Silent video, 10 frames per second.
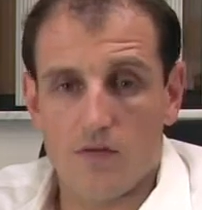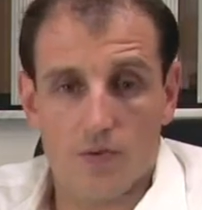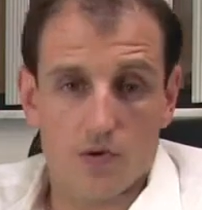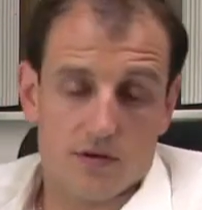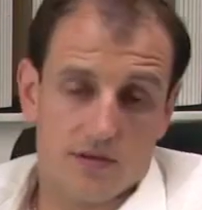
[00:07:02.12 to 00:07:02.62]

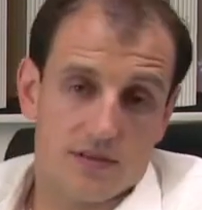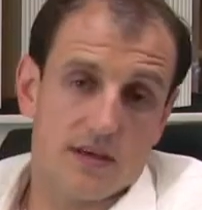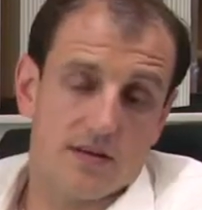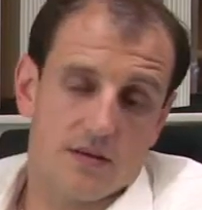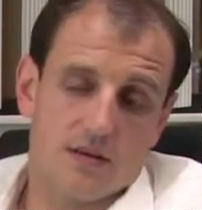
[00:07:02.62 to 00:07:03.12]
products:
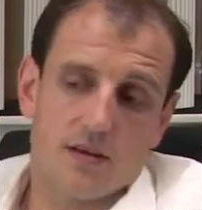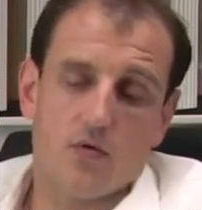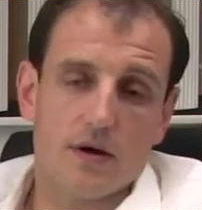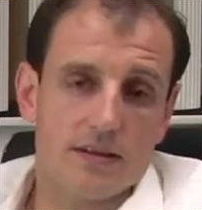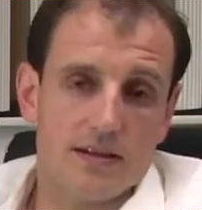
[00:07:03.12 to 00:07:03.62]
the
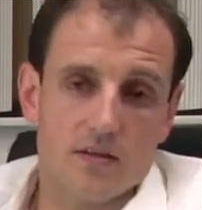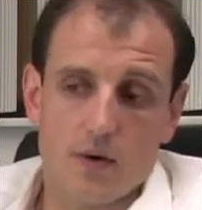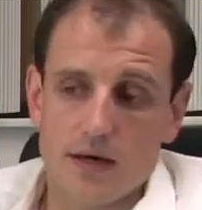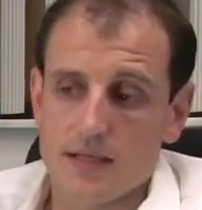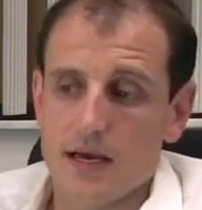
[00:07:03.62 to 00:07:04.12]
1
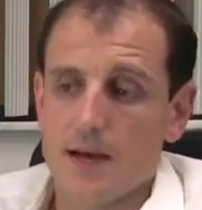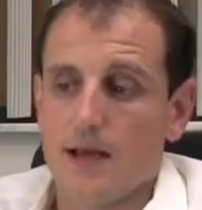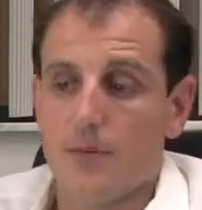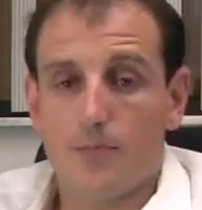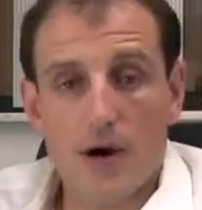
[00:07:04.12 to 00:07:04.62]
kilowatt
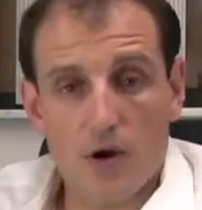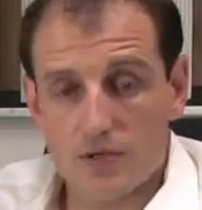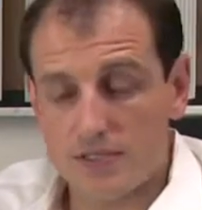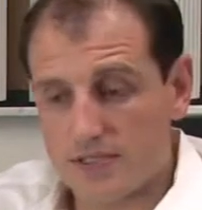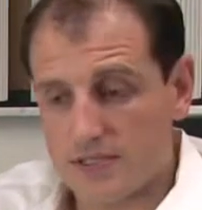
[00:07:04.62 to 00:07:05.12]

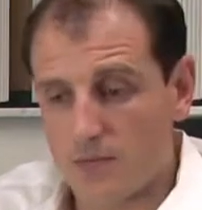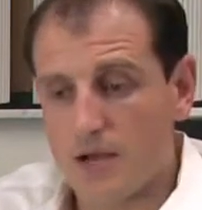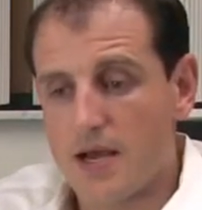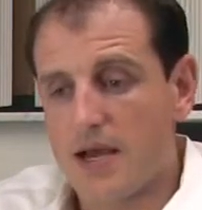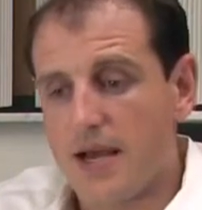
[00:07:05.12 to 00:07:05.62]
power system
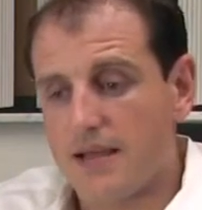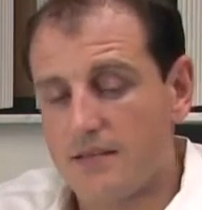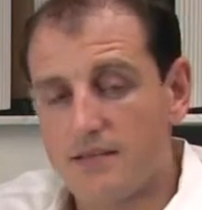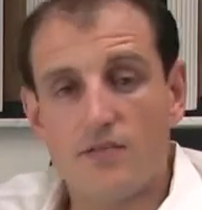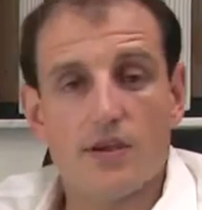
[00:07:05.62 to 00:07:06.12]
and
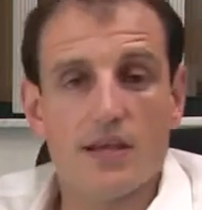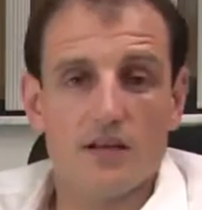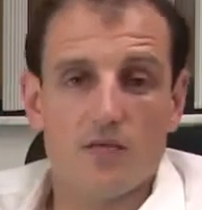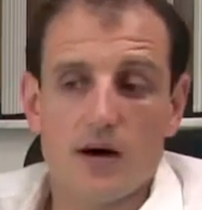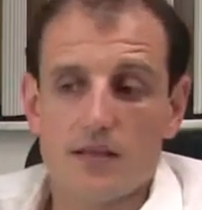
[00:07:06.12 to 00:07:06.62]
the 3
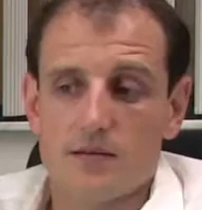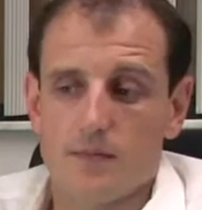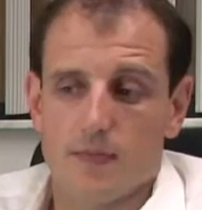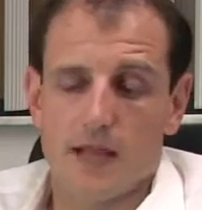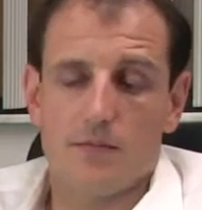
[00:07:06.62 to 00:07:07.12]
kilowatt
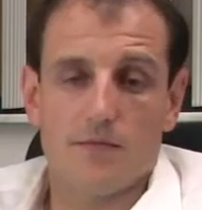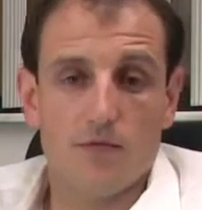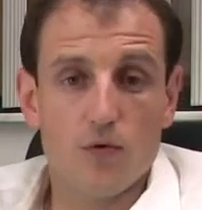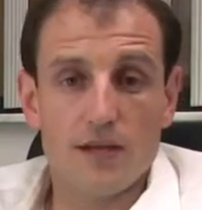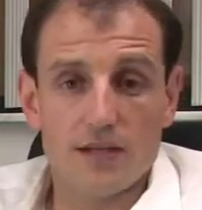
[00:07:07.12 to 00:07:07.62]

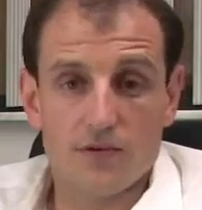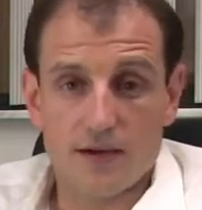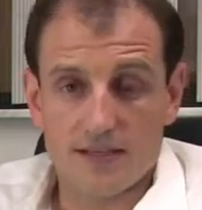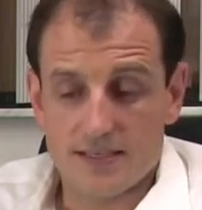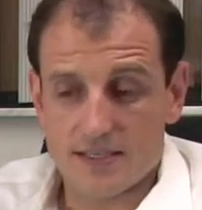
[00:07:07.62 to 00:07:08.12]
fully
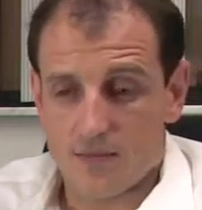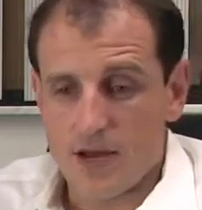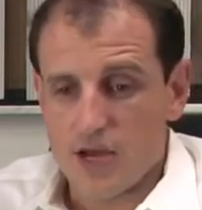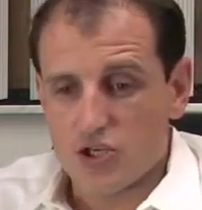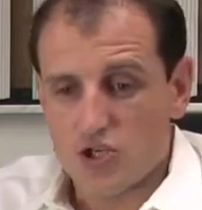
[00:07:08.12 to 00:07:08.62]
integrated system.
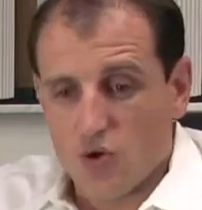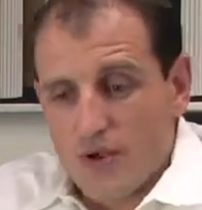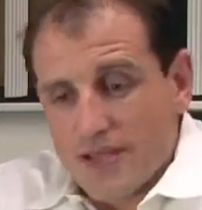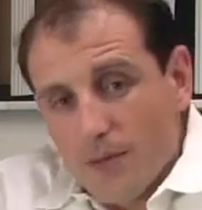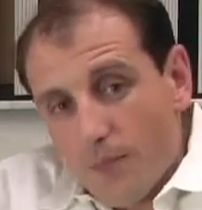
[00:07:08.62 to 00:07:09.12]

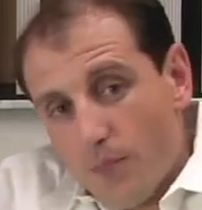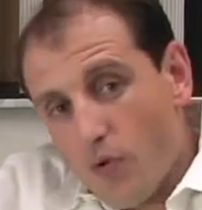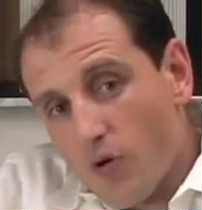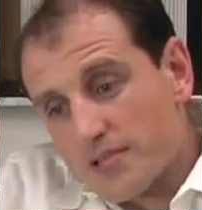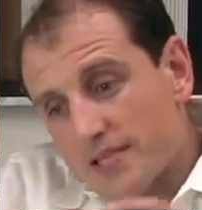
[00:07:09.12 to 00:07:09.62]
So in the
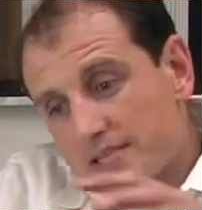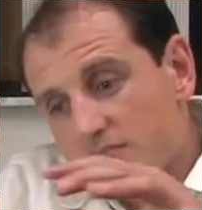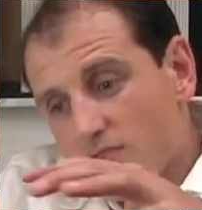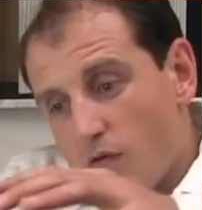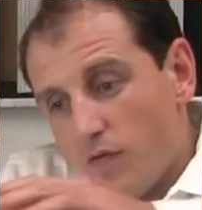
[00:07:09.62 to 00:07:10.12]

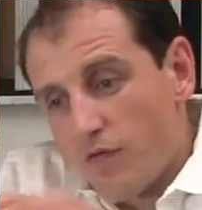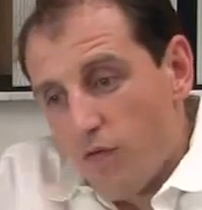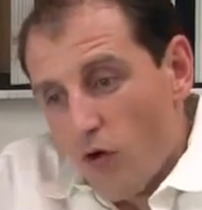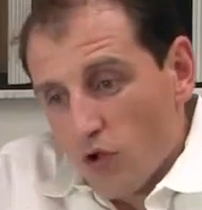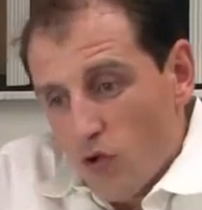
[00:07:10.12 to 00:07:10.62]
process of
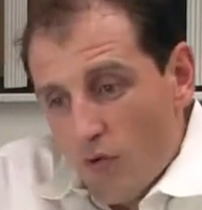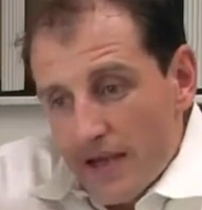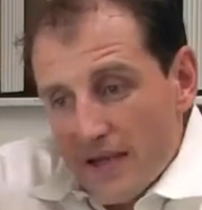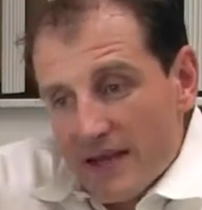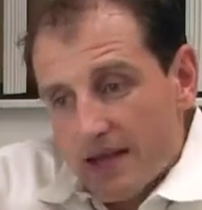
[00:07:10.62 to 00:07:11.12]

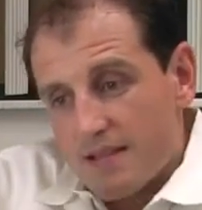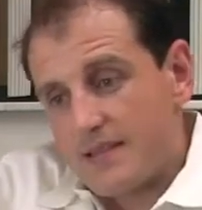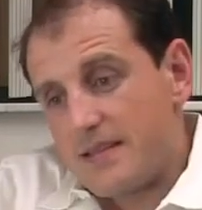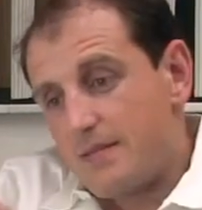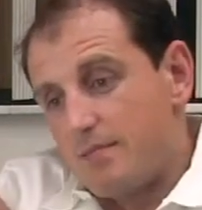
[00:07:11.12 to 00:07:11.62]
following
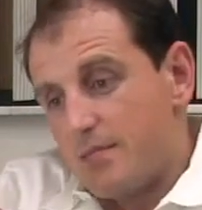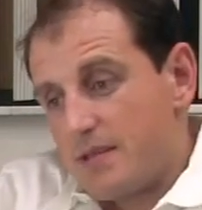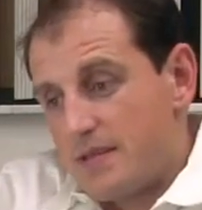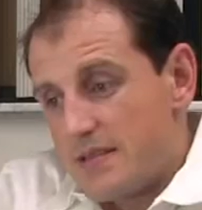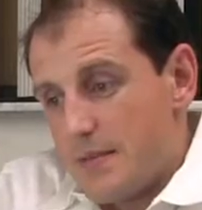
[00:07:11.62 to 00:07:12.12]
the
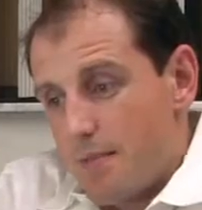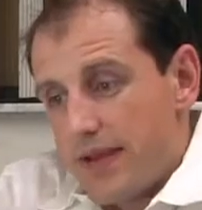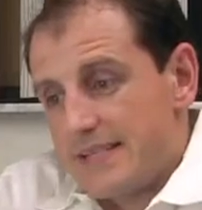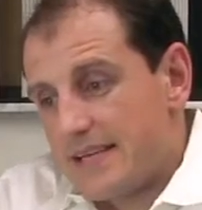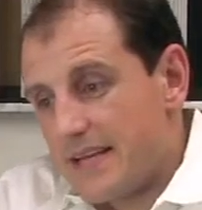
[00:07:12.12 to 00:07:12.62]

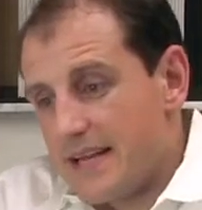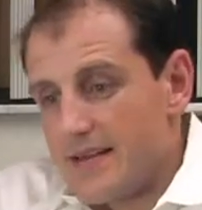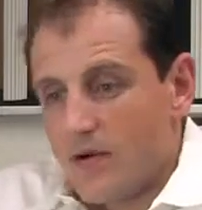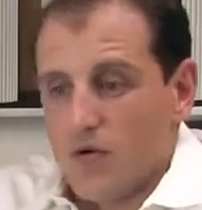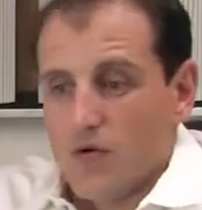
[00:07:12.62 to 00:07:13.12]
basically